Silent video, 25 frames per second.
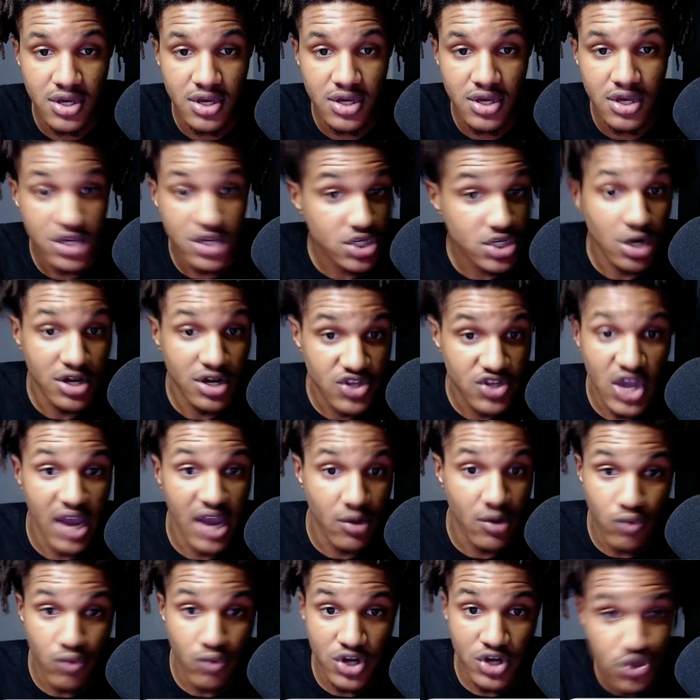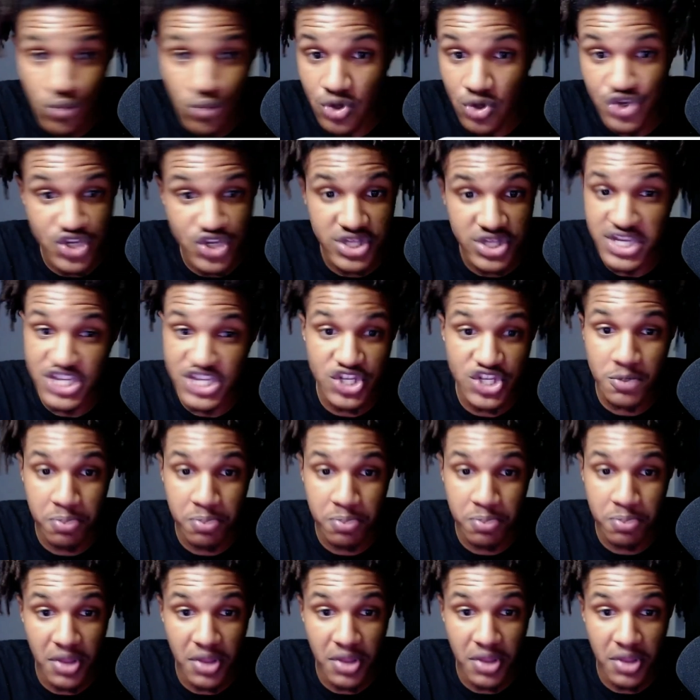So it's like Russell Wilson isn't
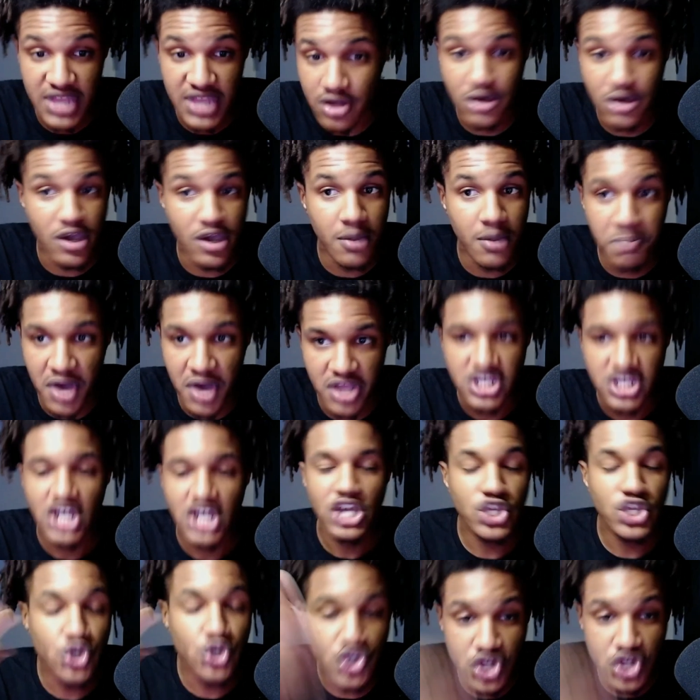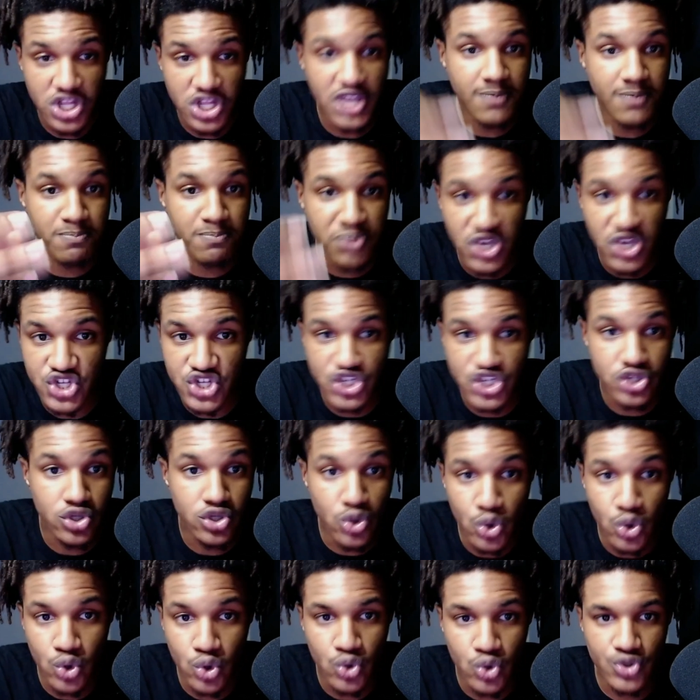playing that good, but you shouldn't bench
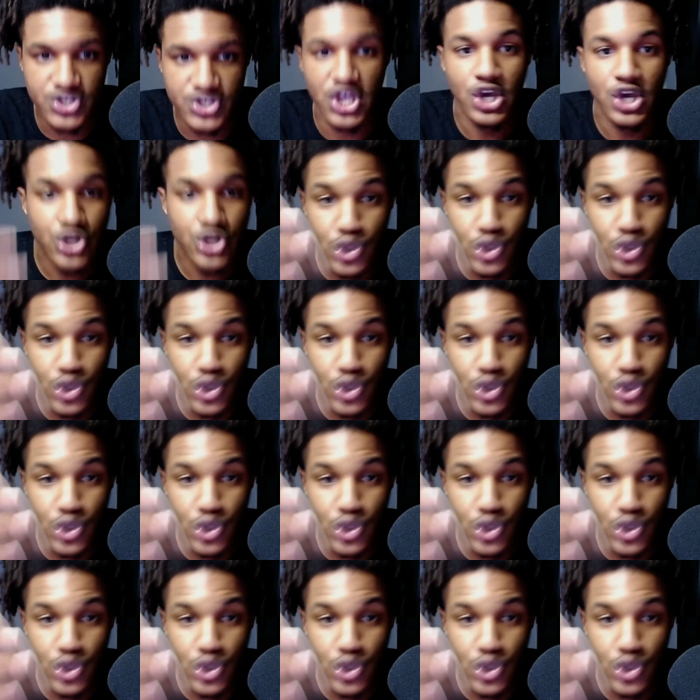dudes due